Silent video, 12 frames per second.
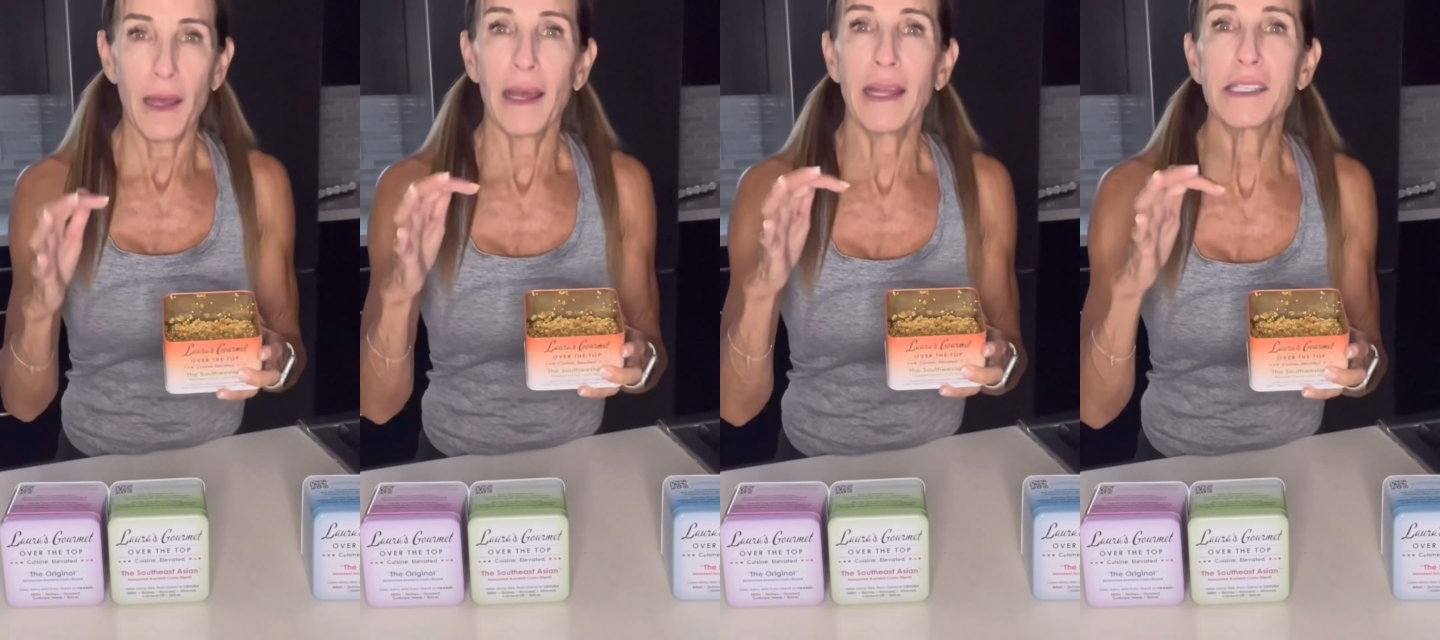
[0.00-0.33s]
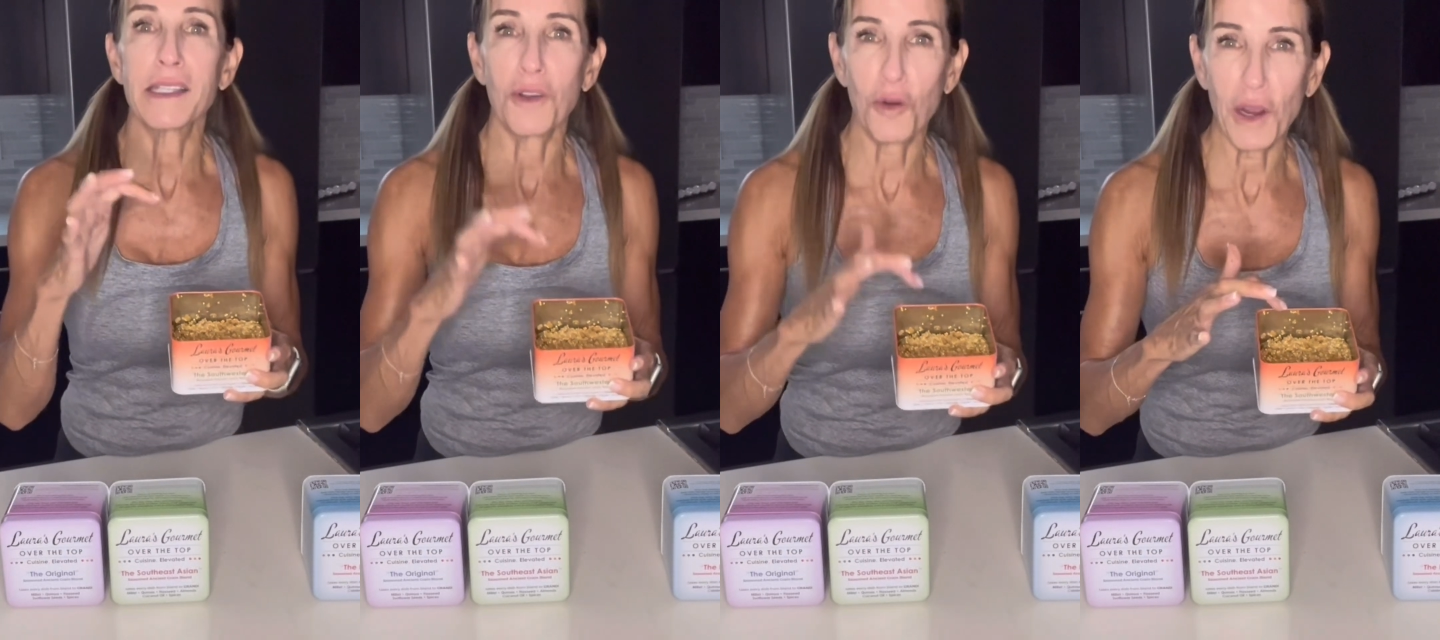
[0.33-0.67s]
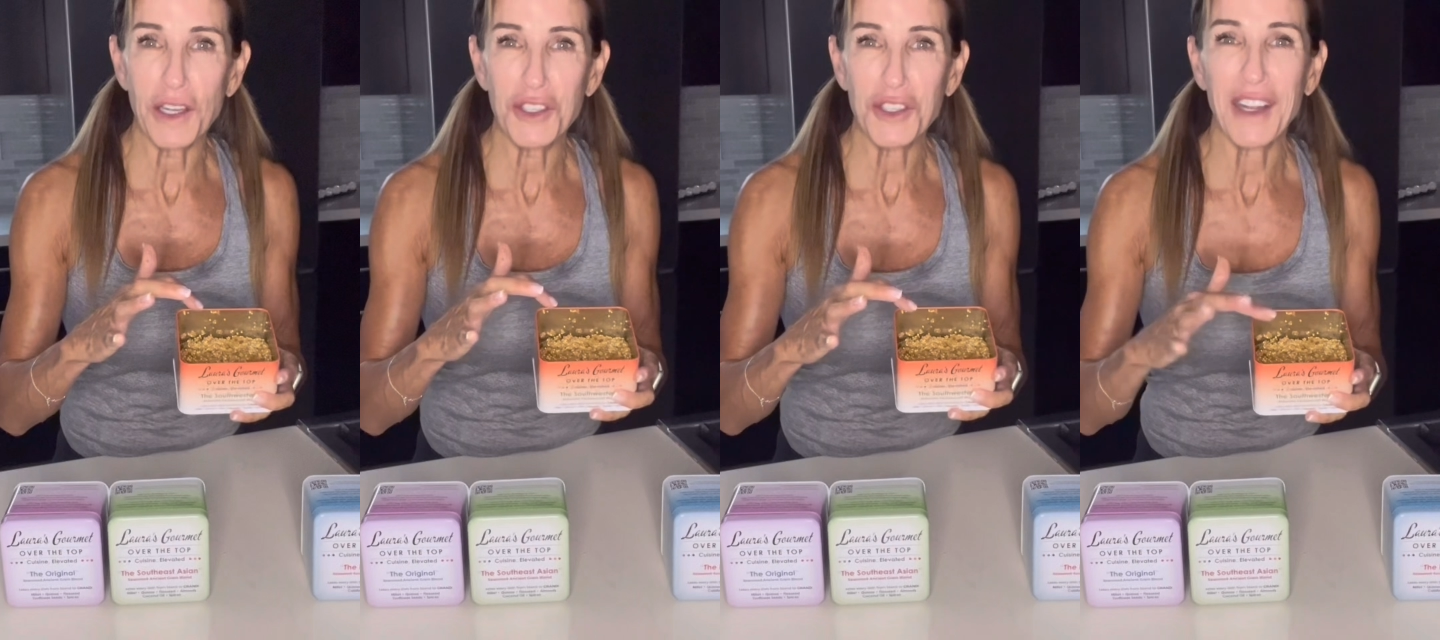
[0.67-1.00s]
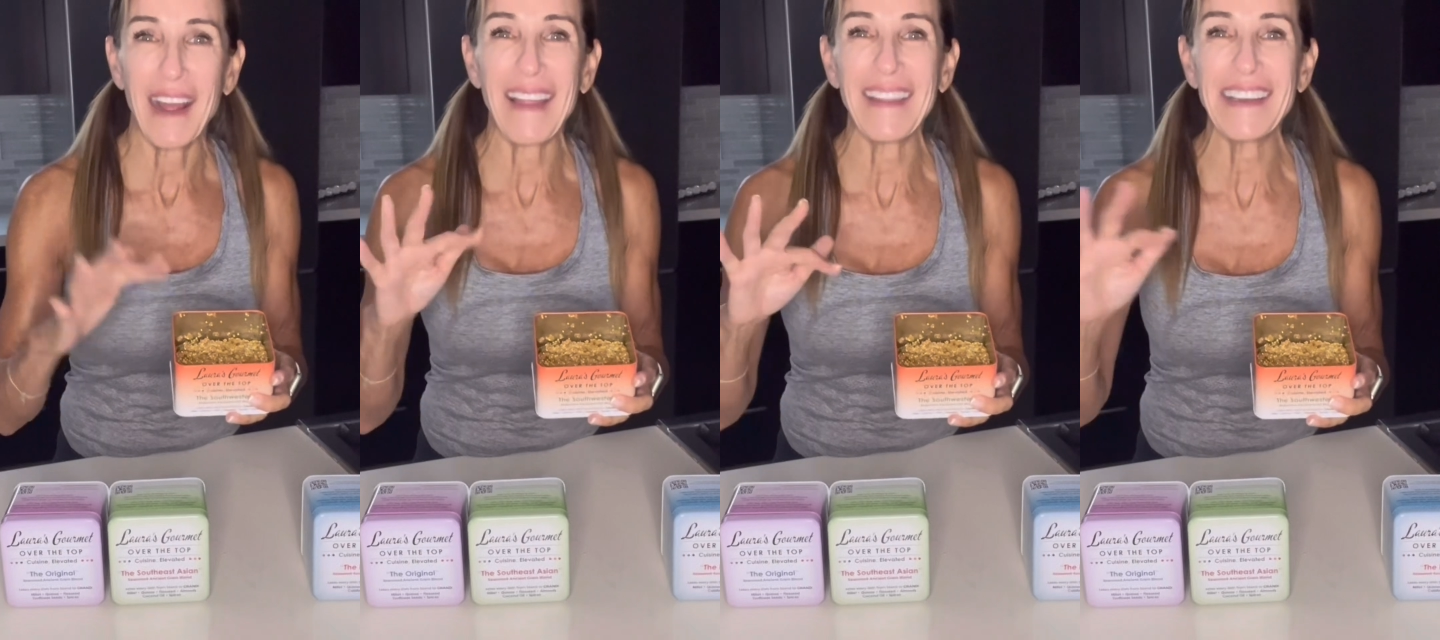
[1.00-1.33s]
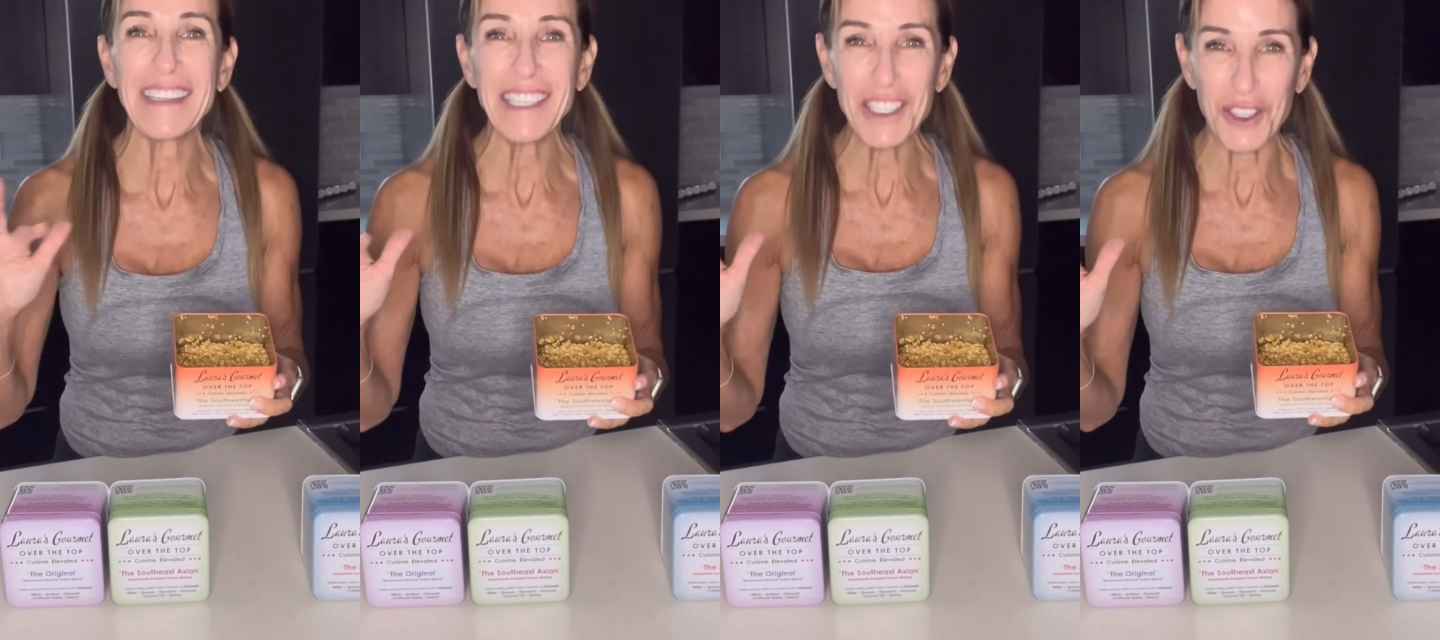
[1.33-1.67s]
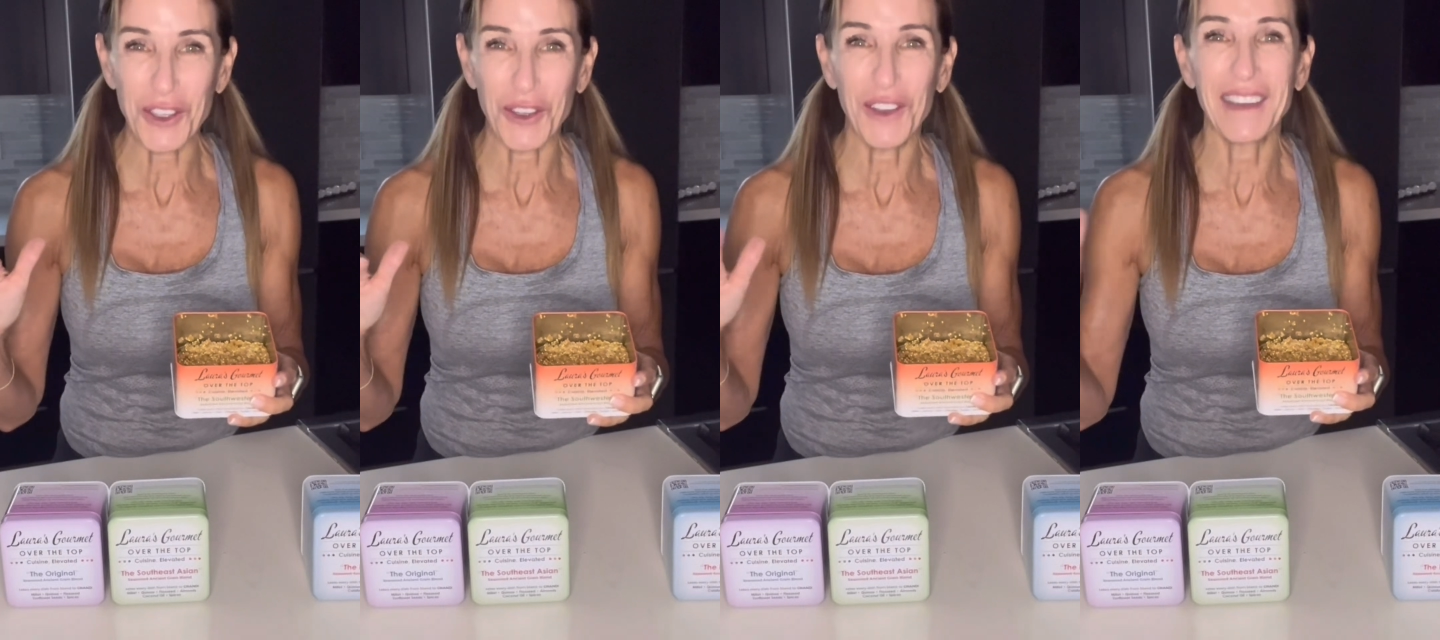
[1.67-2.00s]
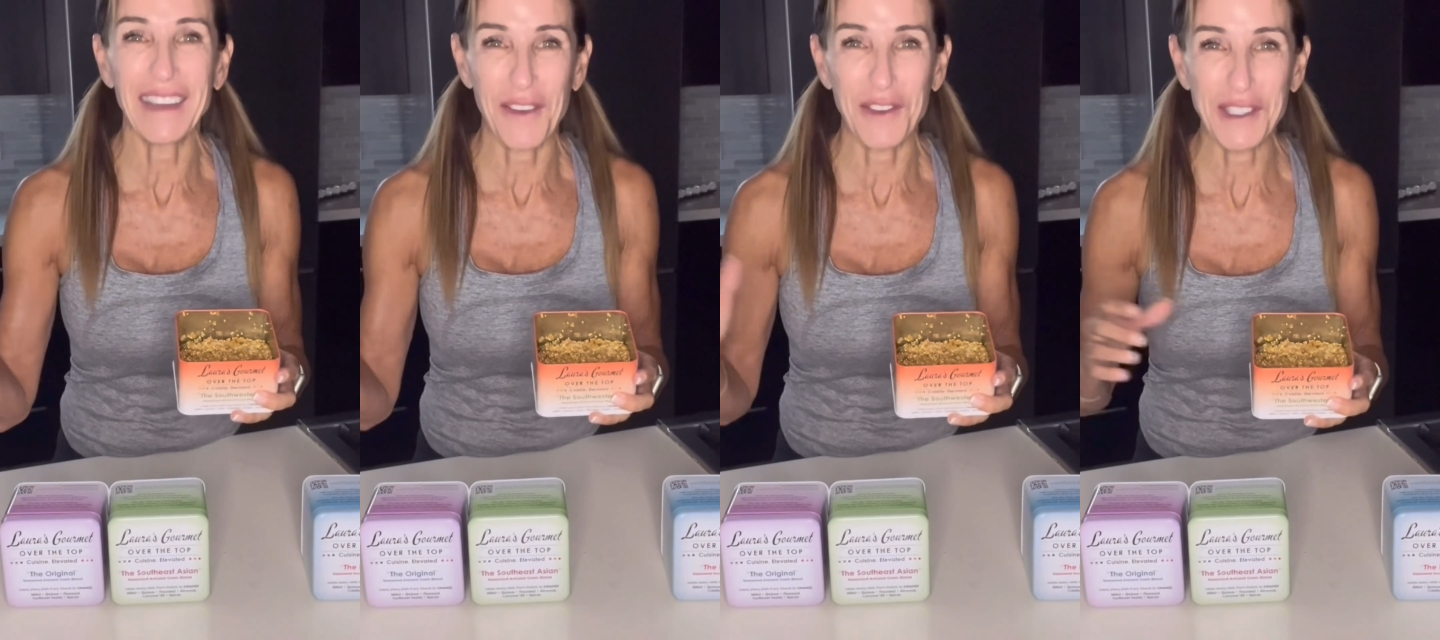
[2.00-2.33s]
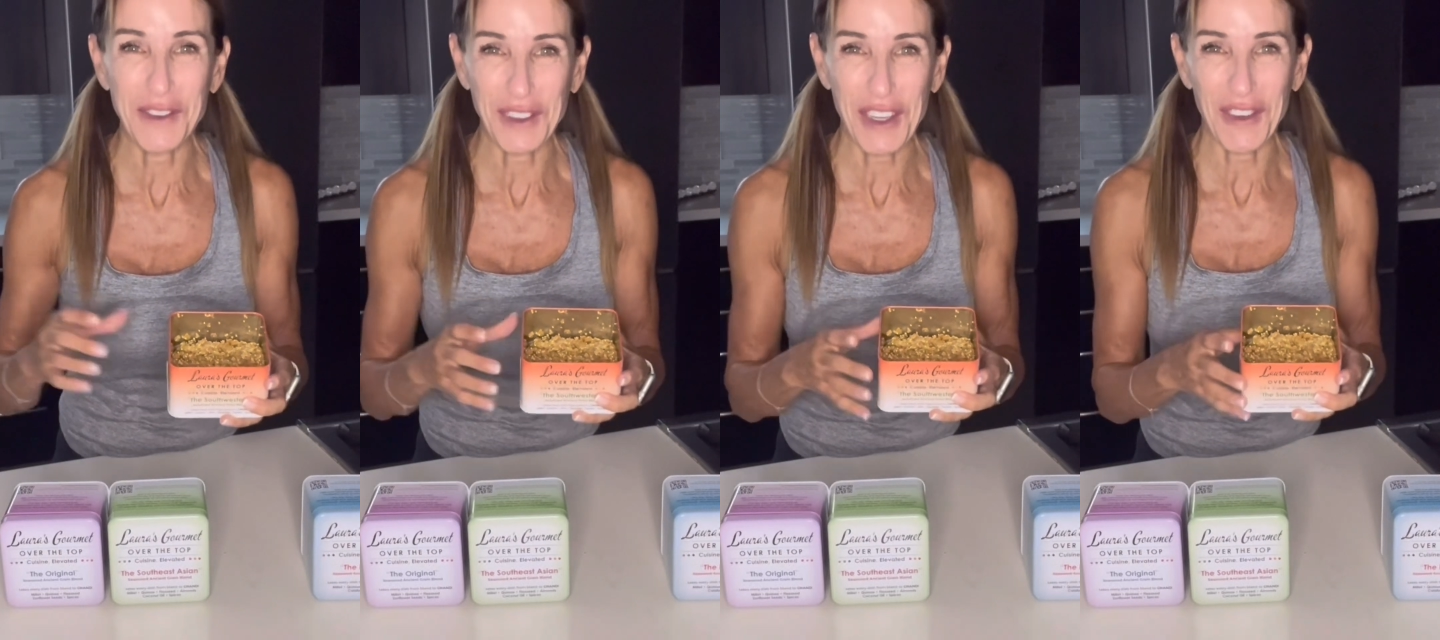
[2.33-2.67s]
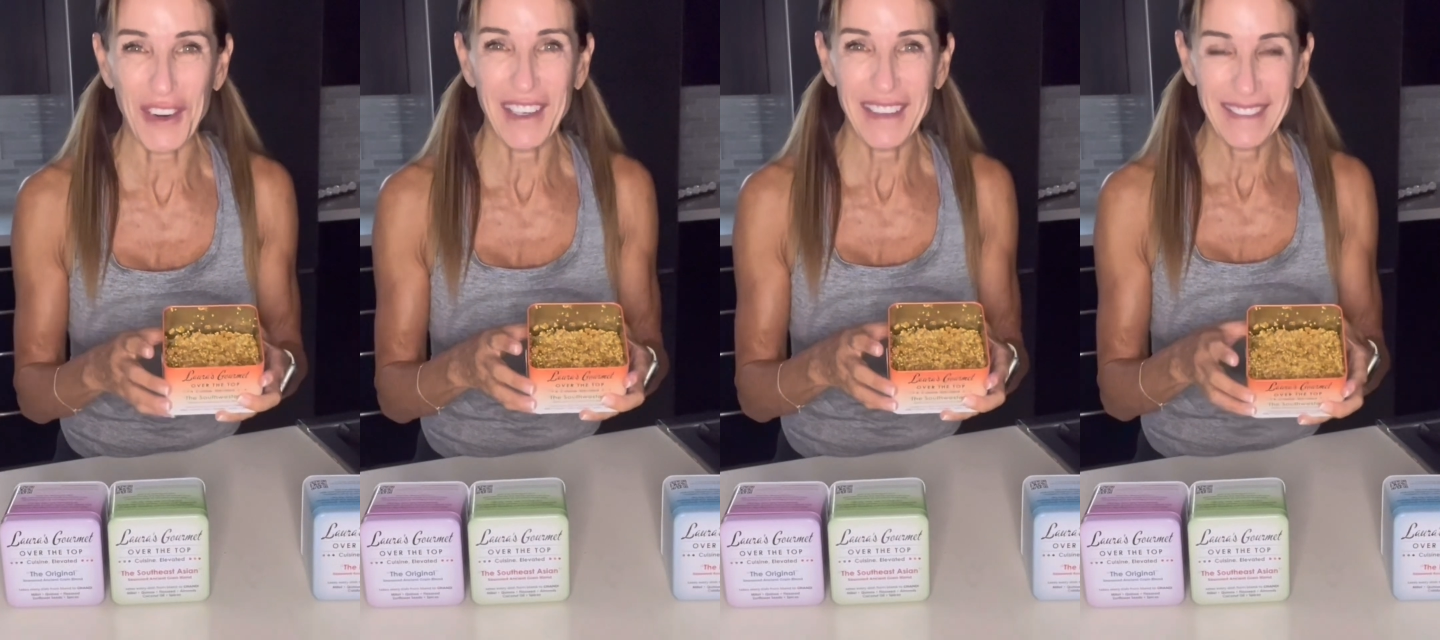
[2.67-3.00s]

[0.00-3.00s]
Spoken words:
It's the crunch and the additional levels of flavor.